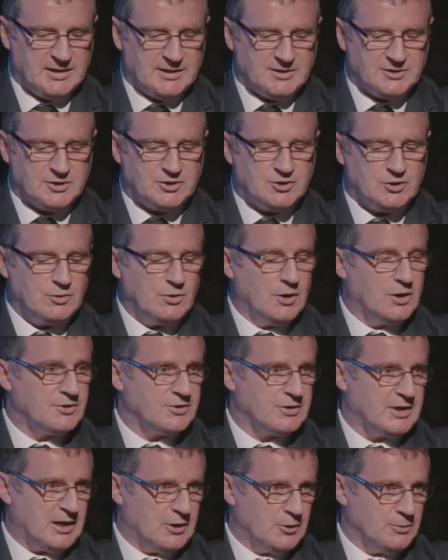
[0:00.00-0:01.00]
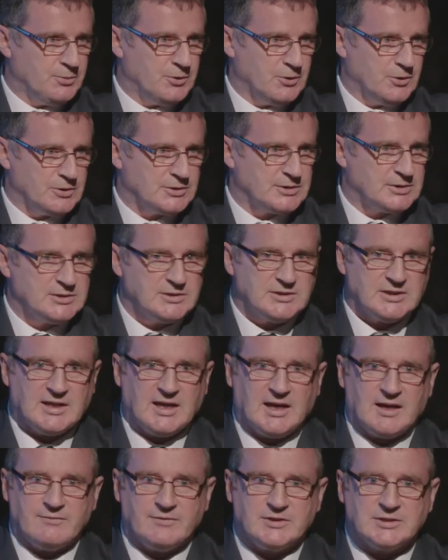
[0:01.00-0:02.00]
to 2 other outposts to
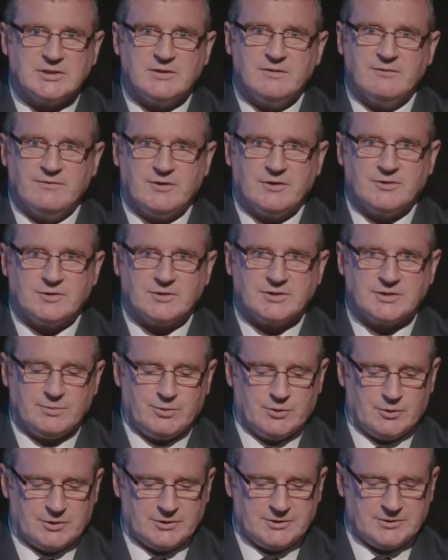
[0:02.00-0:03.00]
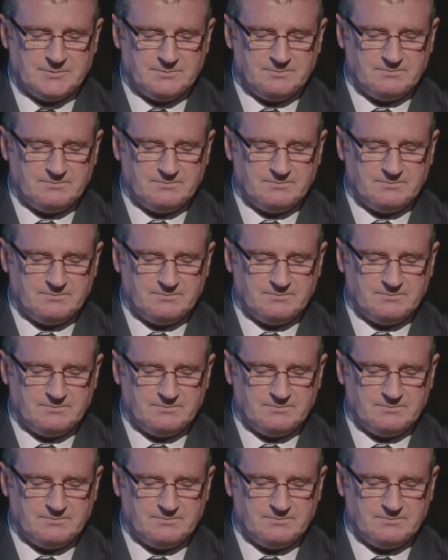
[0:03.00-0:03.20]
canvass further support.